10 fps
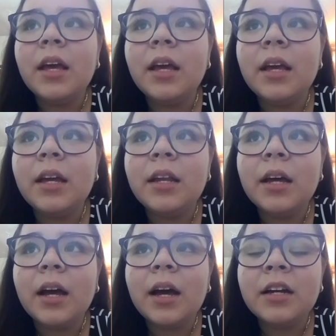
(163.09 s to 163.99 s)
And
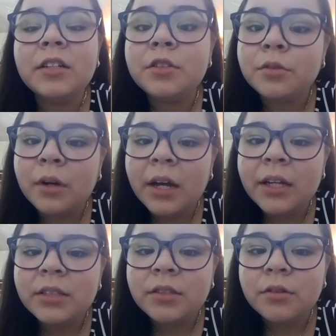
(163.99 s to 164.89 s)
I
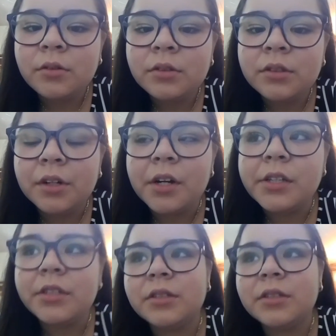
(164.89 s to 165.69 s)
tried to search